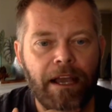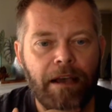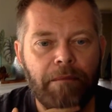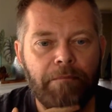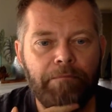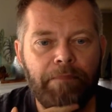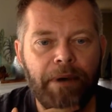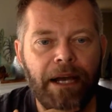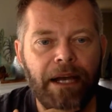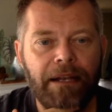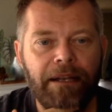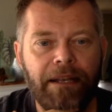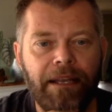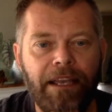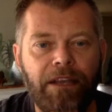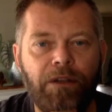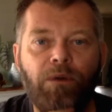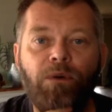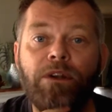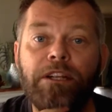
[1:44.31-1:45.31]
But
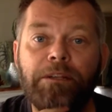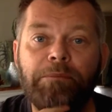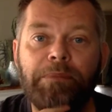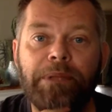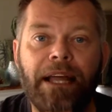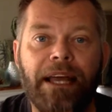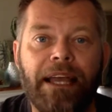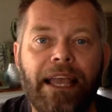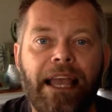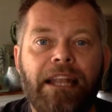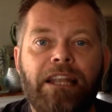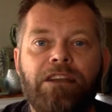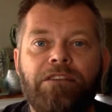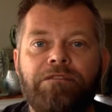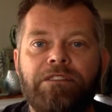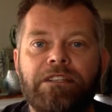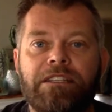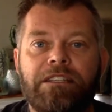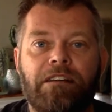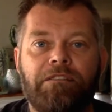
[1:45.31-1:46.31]
in order to play any of
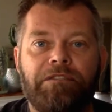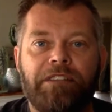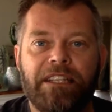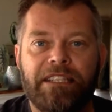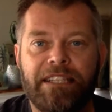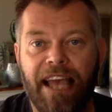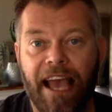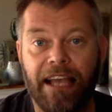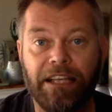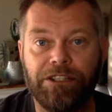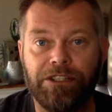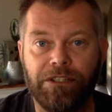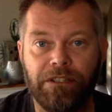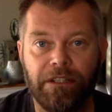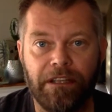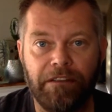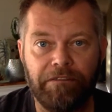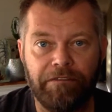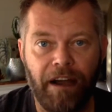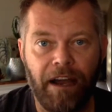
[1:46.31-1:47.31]
the stuff that's
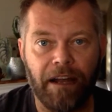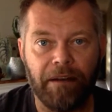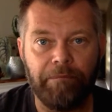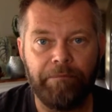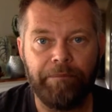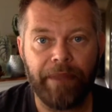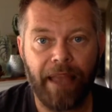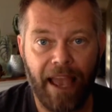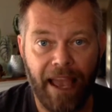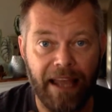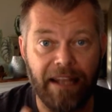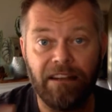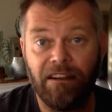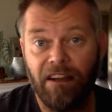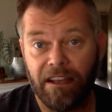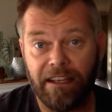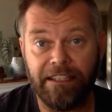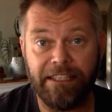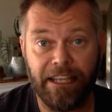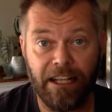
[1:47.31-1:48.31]
actually fun, and
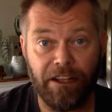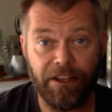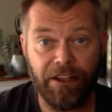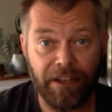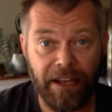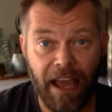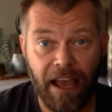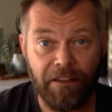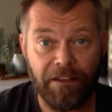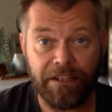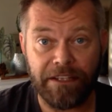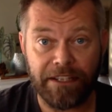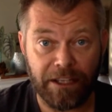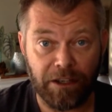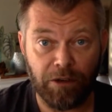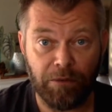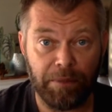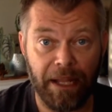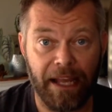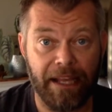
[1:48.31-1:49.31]
I can tell you now the
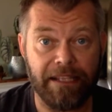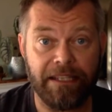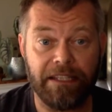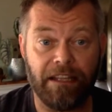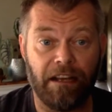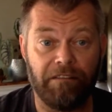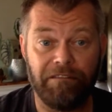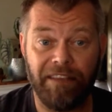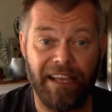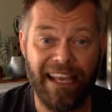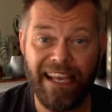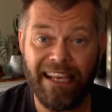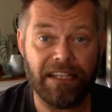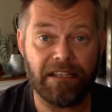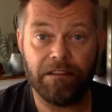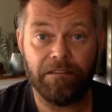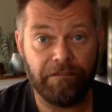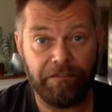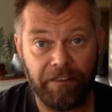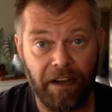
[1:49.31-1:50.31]
single-player stuff
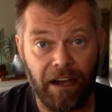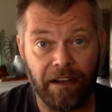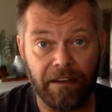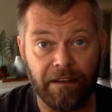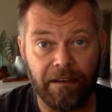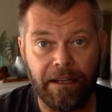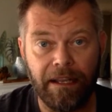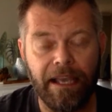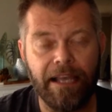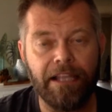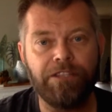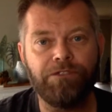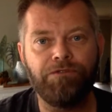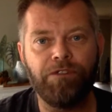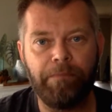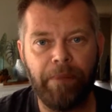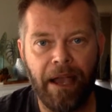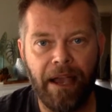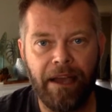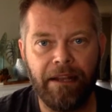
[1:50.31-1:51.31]
isn't fun, it's
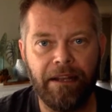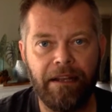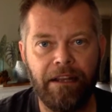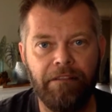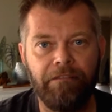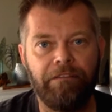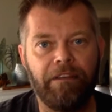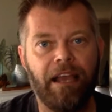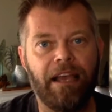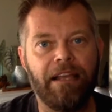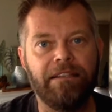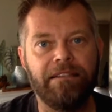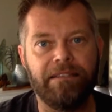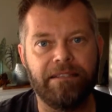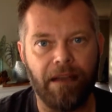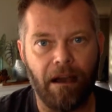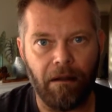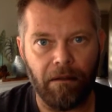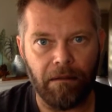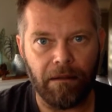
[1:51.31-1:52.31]
repetitive and
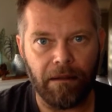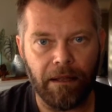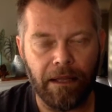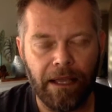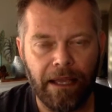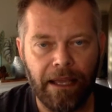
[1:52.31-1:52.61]
dull.